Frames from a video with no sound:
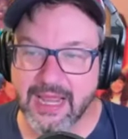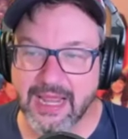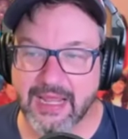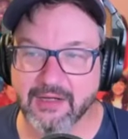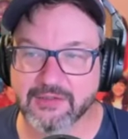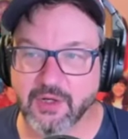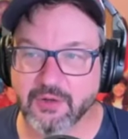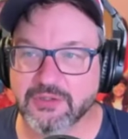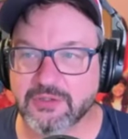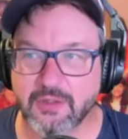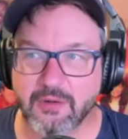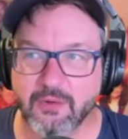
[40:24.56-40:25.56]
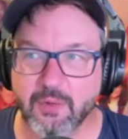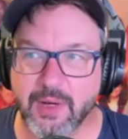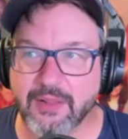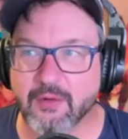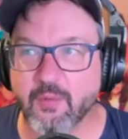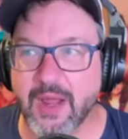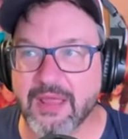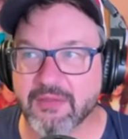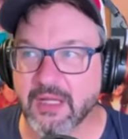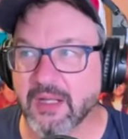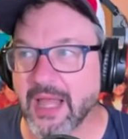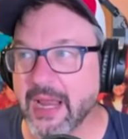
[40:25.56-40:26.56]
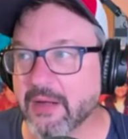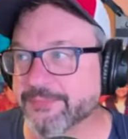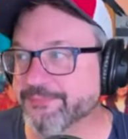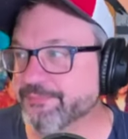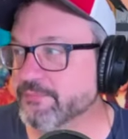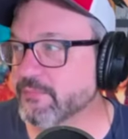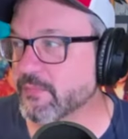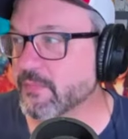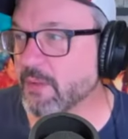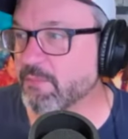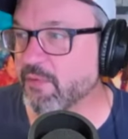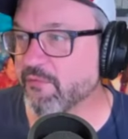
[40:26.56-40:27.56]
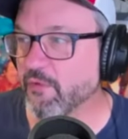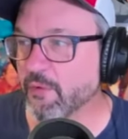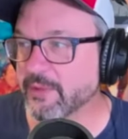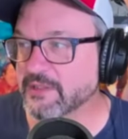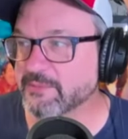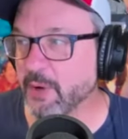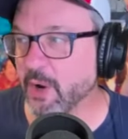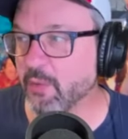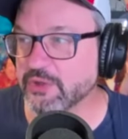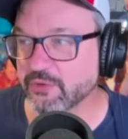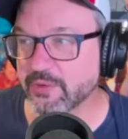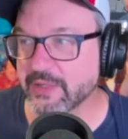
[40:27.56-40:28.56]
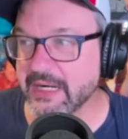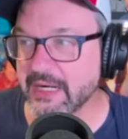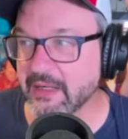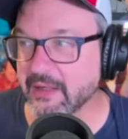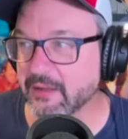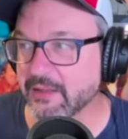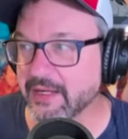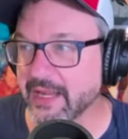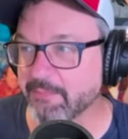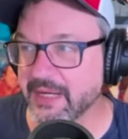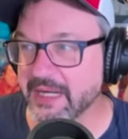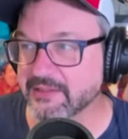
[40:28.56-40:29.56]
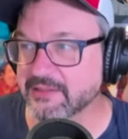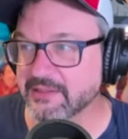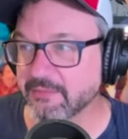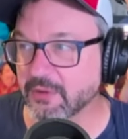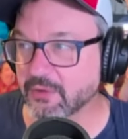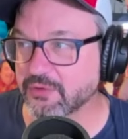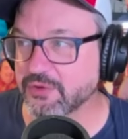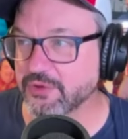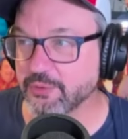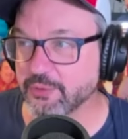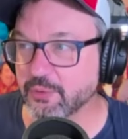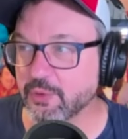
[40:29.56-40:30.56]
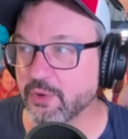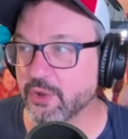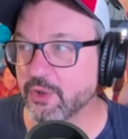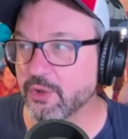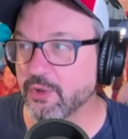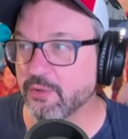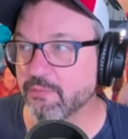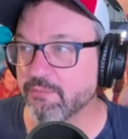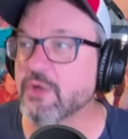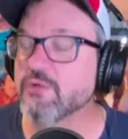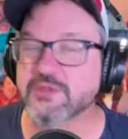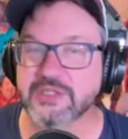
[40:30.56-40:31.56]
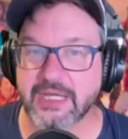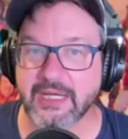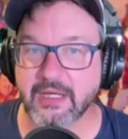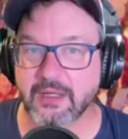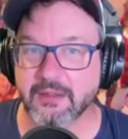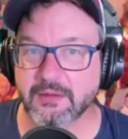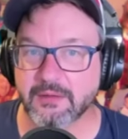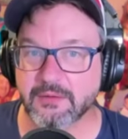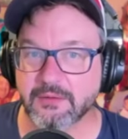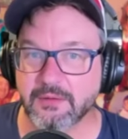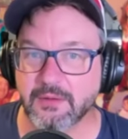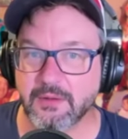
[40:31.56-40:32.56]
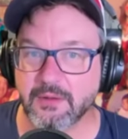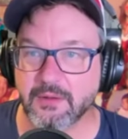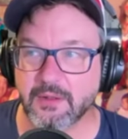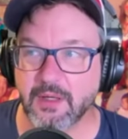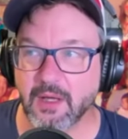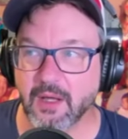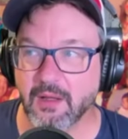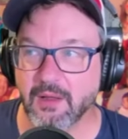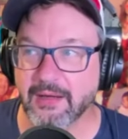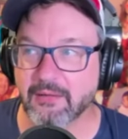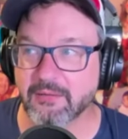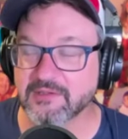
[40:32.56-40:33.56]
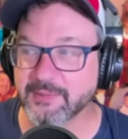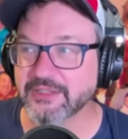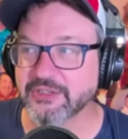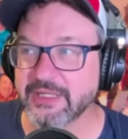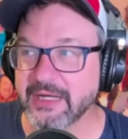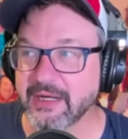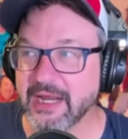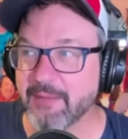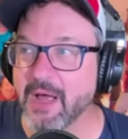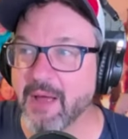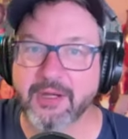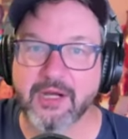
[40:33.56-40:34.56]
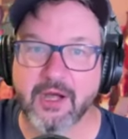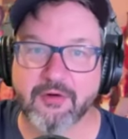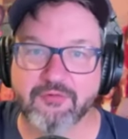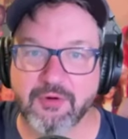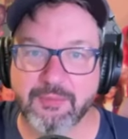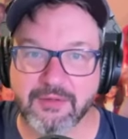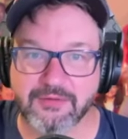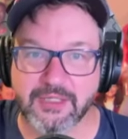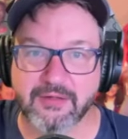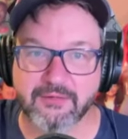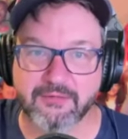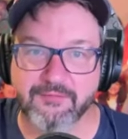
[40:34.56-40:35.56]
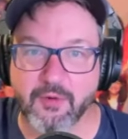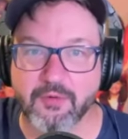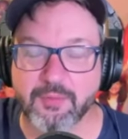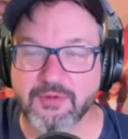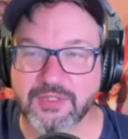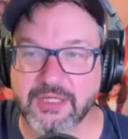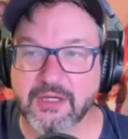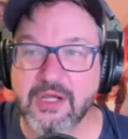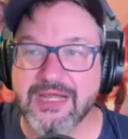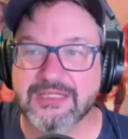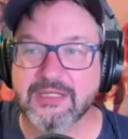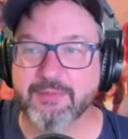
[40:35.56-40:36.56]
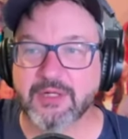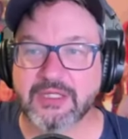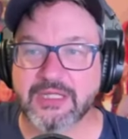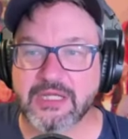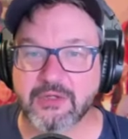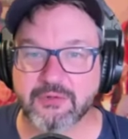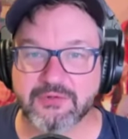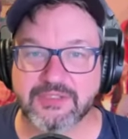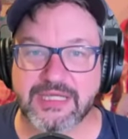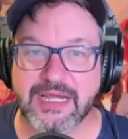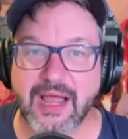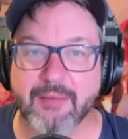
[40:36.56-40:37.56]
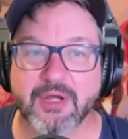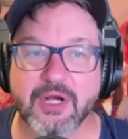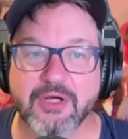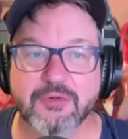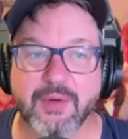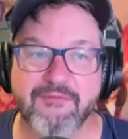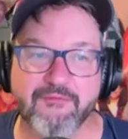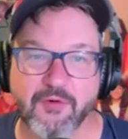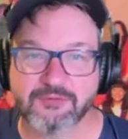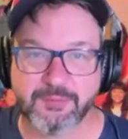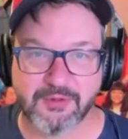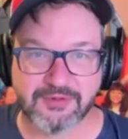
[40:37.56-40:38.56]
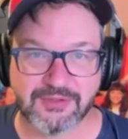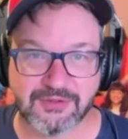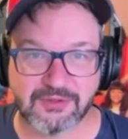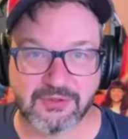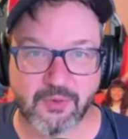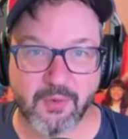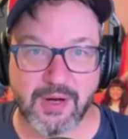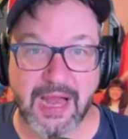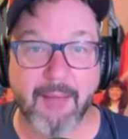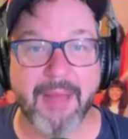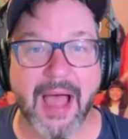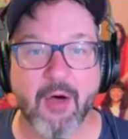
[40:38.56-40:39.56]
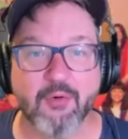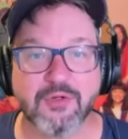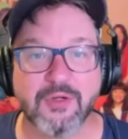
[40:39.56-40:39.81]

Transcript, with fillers: Yeah. It is also in the way that like performance poetry can be similar to music uh like especially in hip hop and country music and folk music typically use the i'm going to do a first person story about